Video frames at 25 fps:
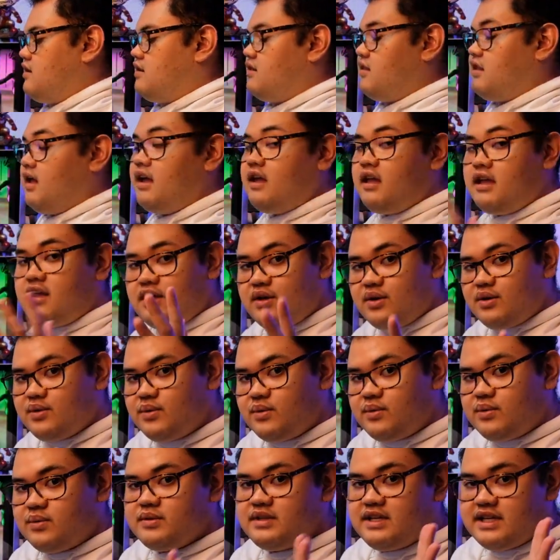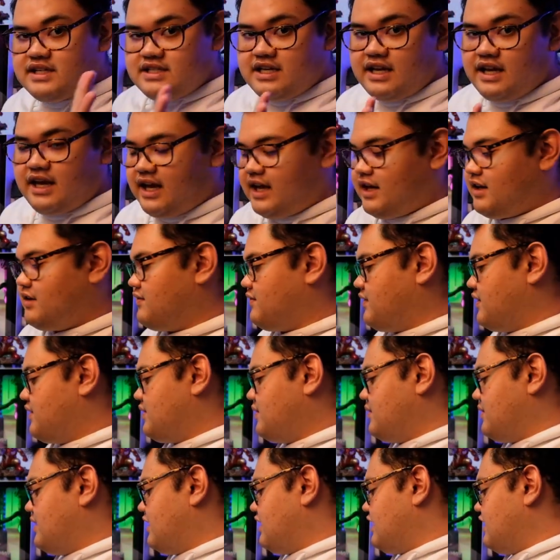thank you, DJI, for
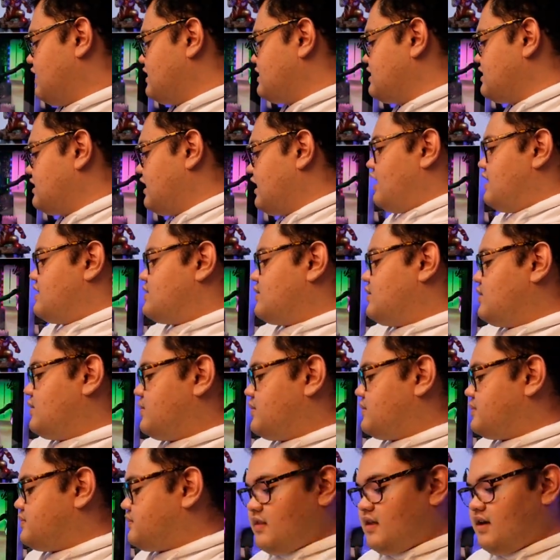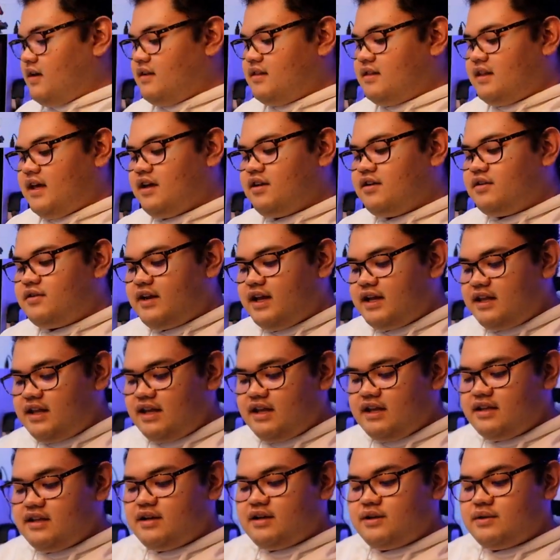doing this. So, they
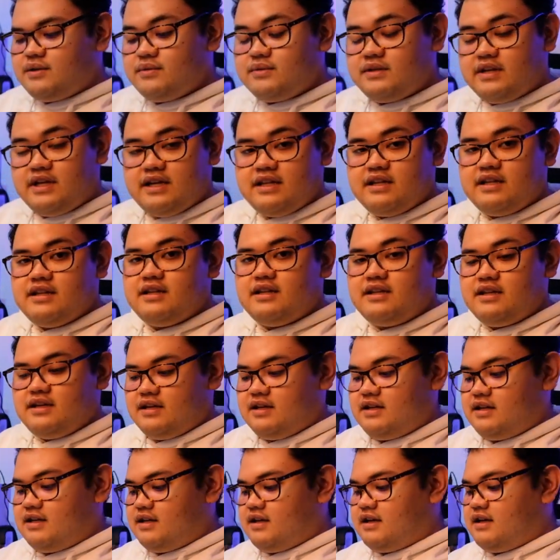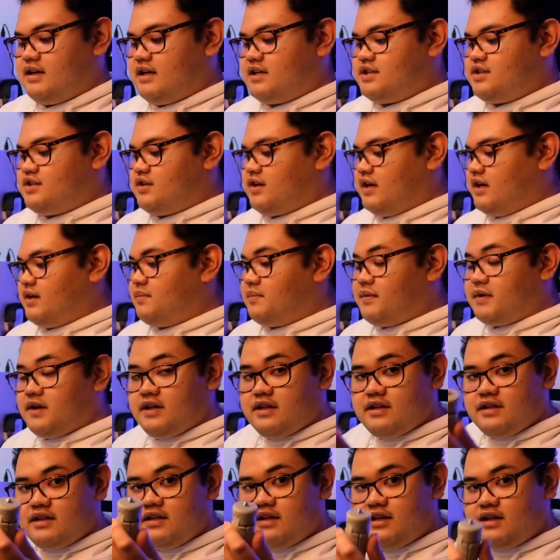already included a
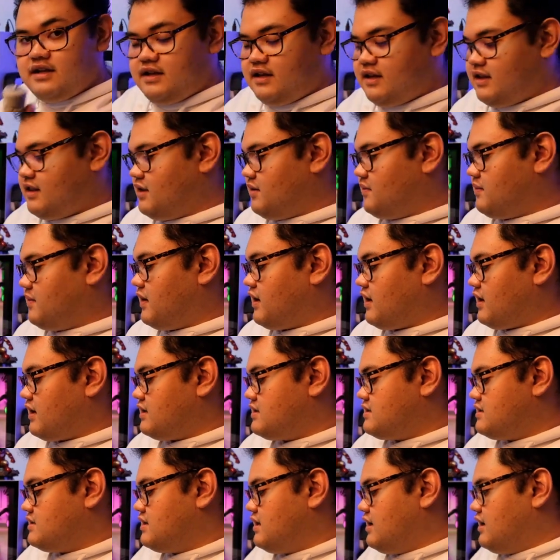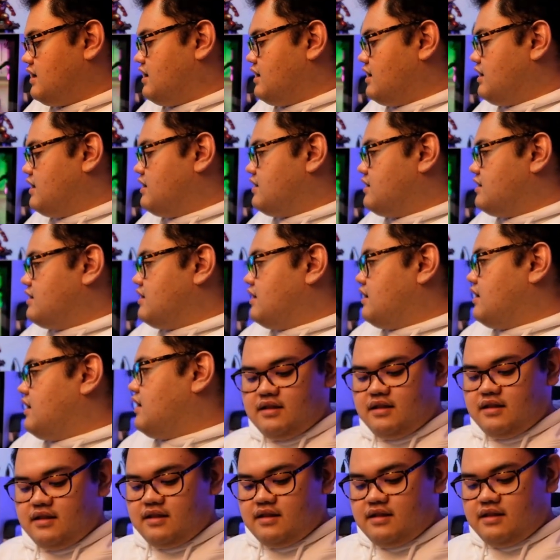tripod in the box.
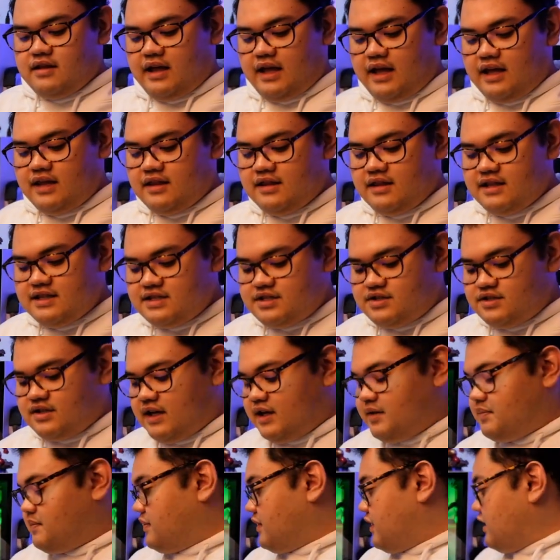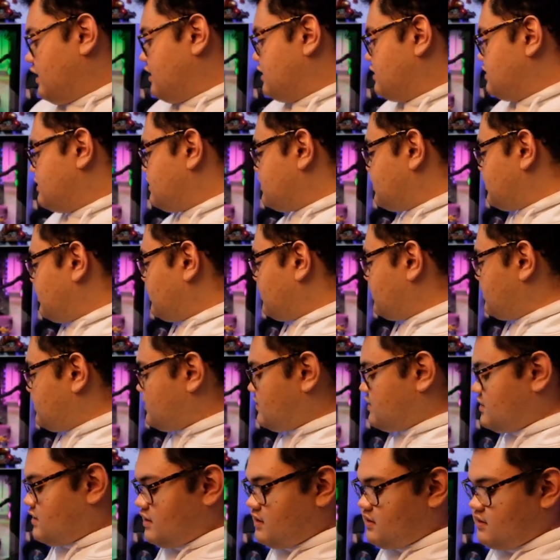And this tripod
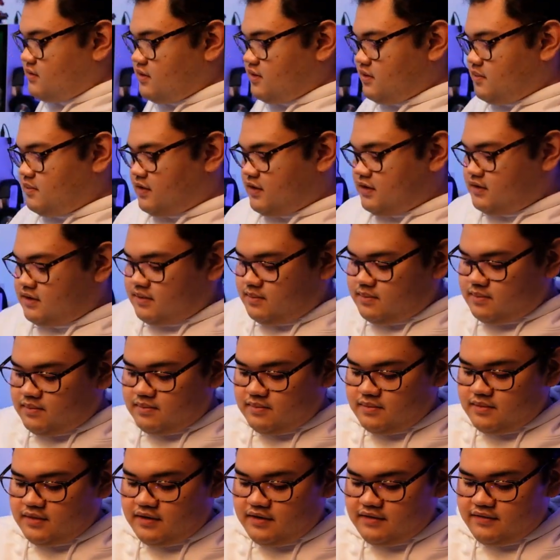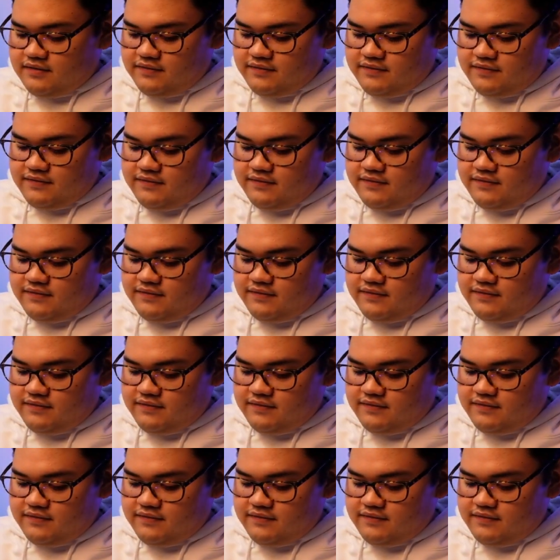screws into the bottom of